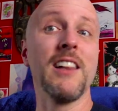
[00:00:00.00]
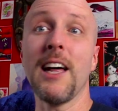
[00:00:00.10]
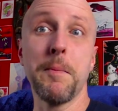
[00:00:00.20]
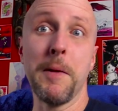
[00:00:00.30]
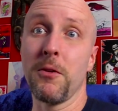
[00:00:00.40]
A lot
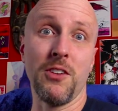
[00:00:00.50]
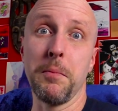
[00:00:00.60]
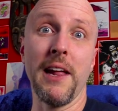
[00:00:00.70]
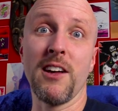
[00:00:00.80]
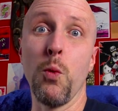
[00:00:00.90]
of people see
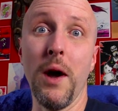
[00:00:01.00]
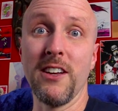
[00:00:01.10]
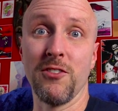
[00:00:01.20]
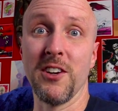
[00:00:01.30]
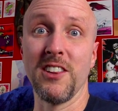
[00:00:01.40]
black and white
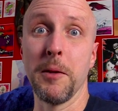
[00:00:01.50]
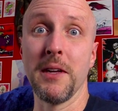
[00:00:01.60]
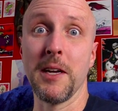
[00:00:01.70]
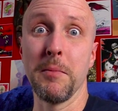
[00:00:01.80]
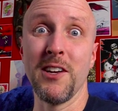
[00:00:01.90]
as very
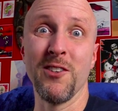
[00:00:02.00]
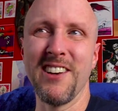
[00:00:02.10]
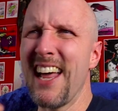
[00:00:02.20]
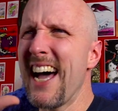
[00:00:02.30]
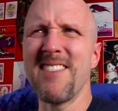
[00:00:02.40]
limiting, but you're
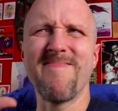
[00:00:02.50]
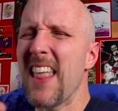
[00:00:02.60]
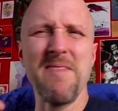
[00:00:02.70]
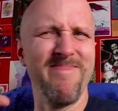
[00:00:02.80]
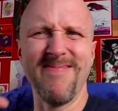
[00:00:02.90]
not
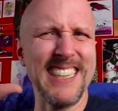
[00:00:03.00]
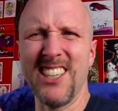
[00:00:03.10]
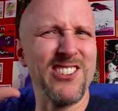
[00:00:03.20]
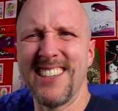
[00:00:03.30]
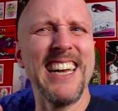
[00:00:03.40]

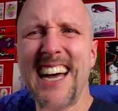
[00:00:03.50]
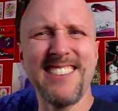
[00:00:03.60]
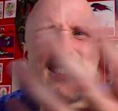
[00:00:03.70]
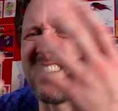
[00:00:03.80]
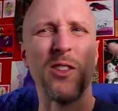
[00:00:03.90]
you're not
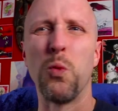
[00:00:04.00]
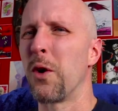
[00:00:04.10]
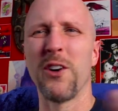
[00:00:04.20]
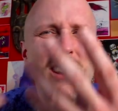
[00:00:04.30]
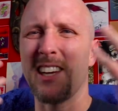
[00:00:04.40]
seeing the
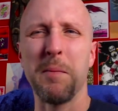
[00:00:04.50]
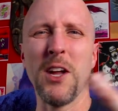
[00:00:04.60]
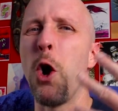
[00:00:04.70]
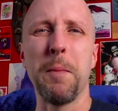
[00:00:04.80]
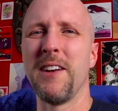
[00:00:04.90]
world that can be
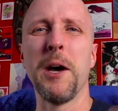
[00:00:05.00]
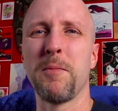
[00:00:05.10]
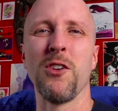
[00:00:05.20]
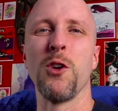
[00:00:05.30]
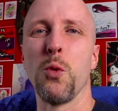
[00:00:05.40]
opened up
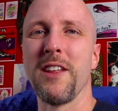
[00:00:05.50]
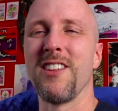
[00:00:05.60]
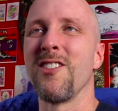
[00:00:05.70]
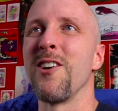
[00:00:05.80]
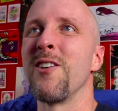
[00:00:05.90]
to you with
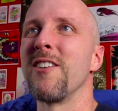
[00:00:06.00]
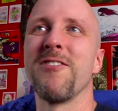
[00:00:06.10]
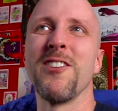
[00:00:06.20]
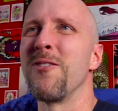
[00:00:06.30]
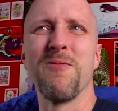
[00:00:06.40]
it though,
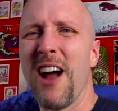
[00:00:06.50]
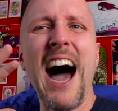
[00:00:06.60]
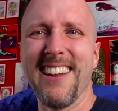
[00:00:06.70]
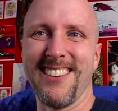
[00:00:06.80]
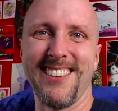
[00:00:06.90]
if you
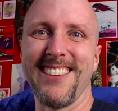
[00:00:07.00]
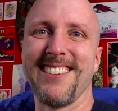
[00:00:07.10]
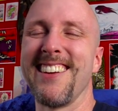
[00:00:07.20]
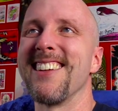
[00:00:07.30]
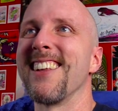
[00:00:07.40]
honestly
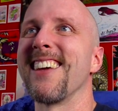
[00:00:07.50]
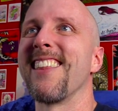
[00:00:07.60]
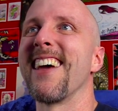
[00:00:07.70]
see it like